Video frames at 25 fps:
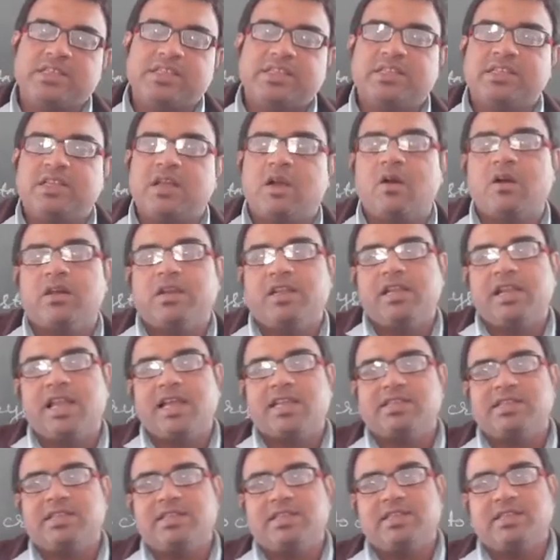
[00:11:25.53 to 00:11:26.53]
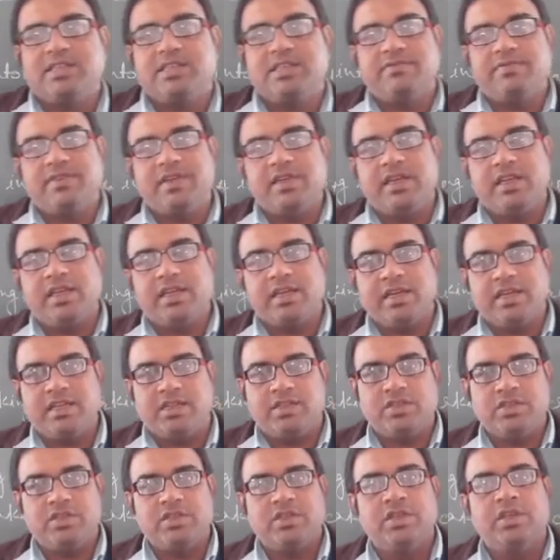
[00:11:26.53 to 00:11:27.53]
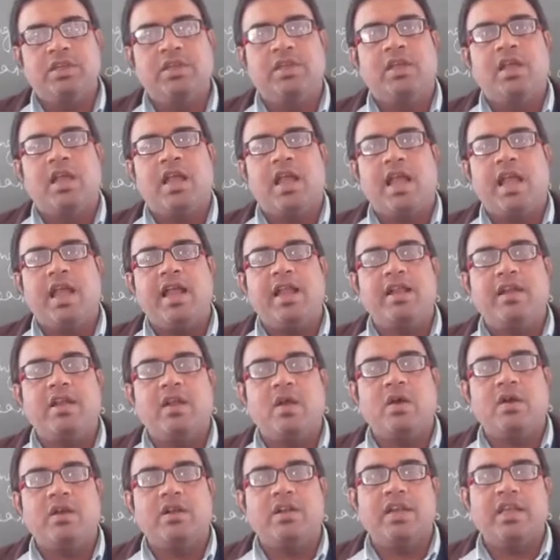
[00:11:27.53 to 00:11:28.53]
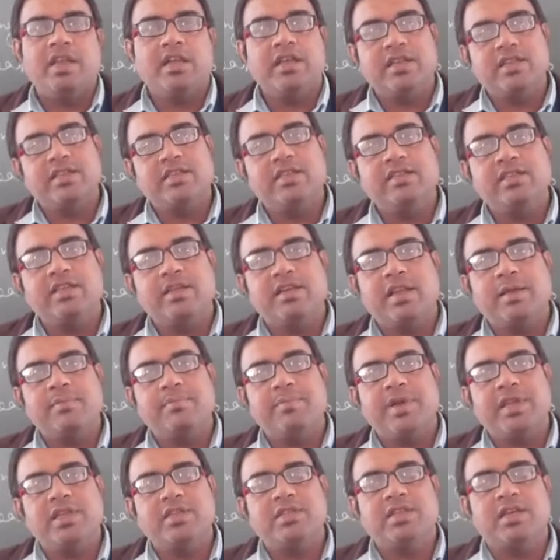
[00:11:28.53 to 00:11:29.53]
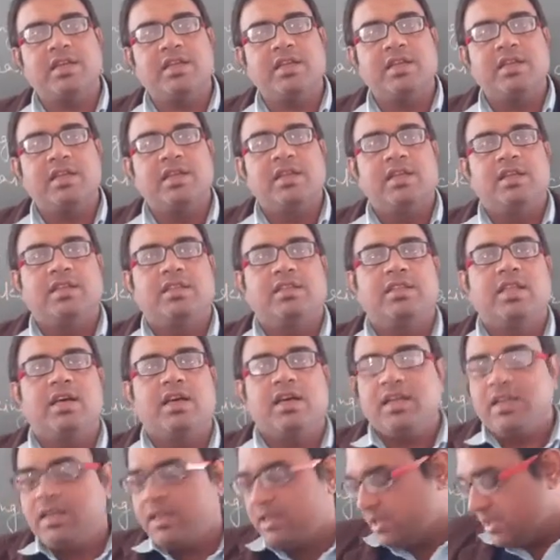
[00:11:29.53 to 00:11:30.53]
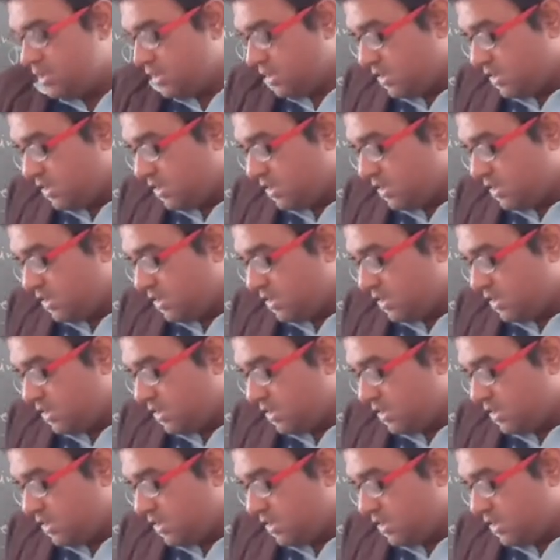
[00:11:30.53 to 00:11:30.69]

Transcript: or elasticity will decrease, and on decreasing the temperature, the